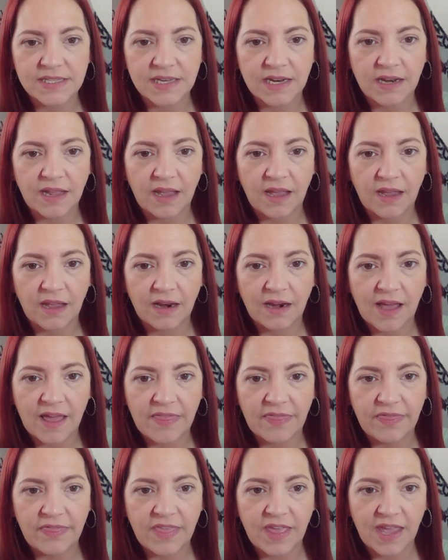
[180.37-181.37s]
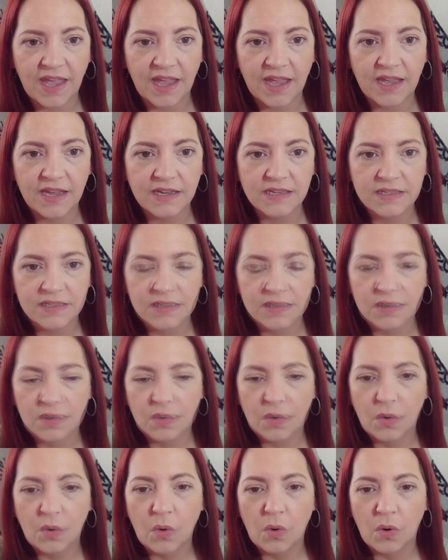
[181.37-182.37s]
in here like this.
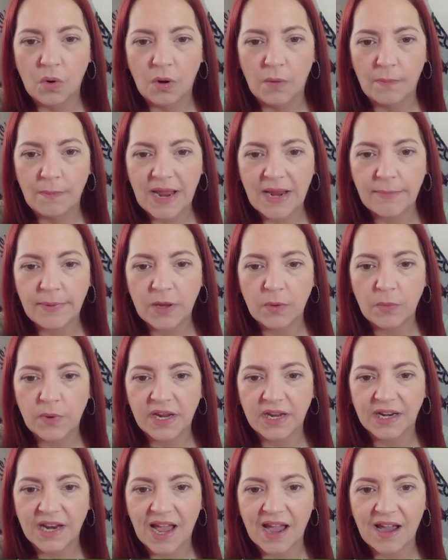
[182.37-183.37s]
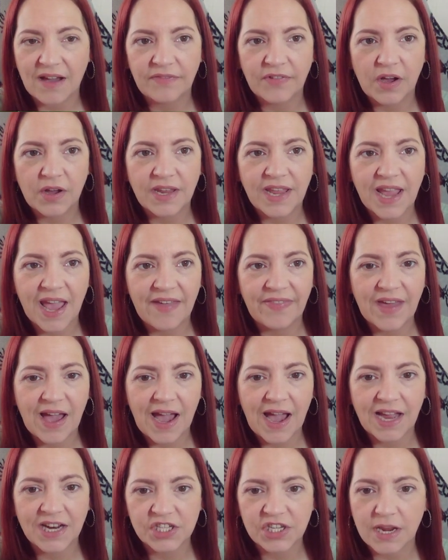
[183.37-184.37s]
Or maybe we could have... Oh, yeah, that
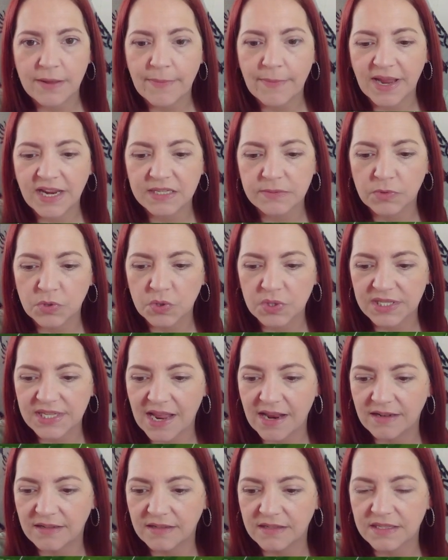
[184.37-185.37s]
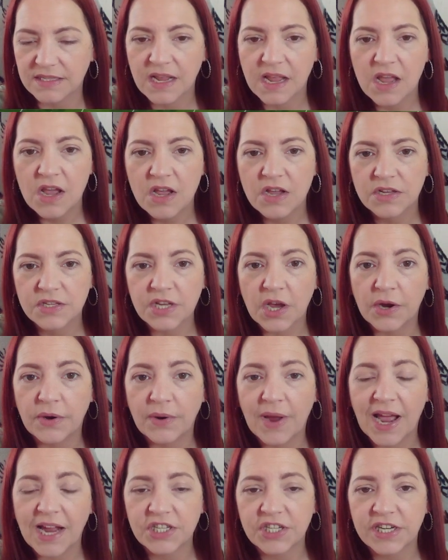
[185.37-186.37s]
actually makes more sense. So
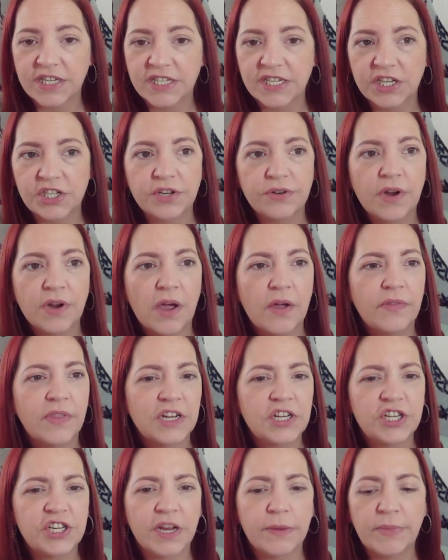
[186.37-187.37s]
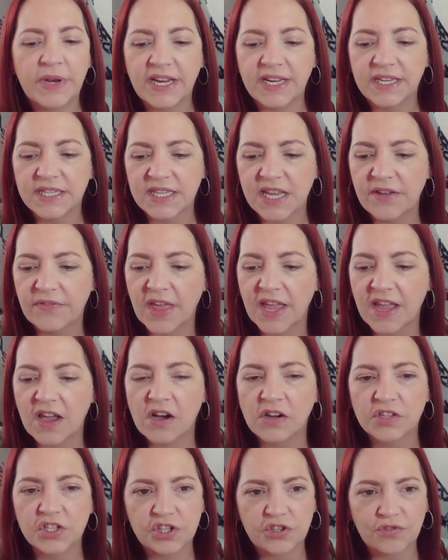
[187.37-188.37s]
actually, did you know that chimneys, if they
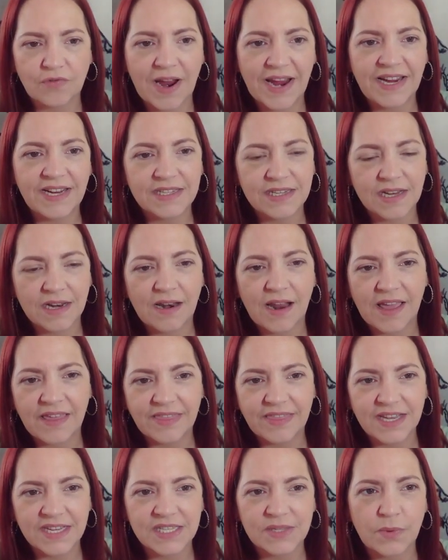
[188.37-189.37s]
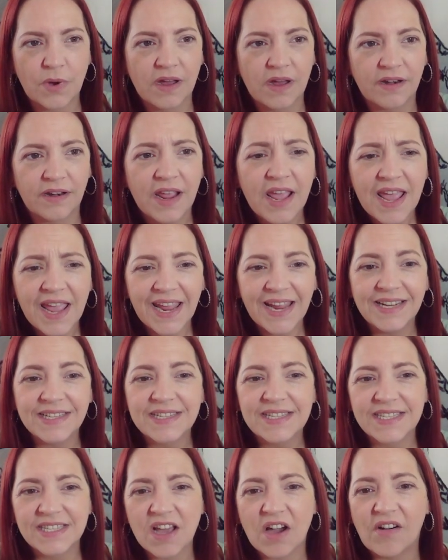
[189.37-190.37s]
are straight like this one,
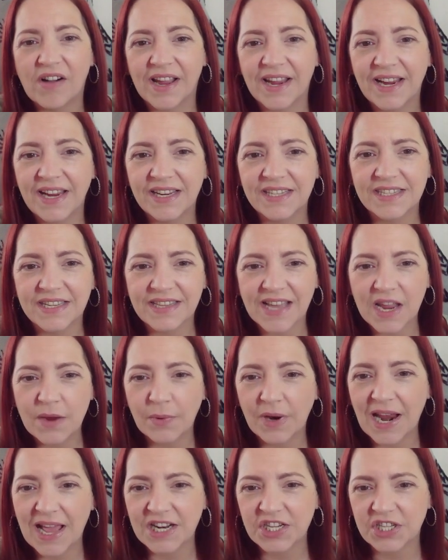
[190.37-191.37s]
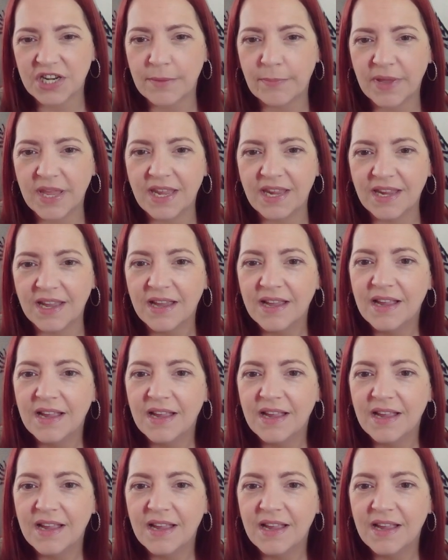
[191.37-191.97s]
inside, they will actually be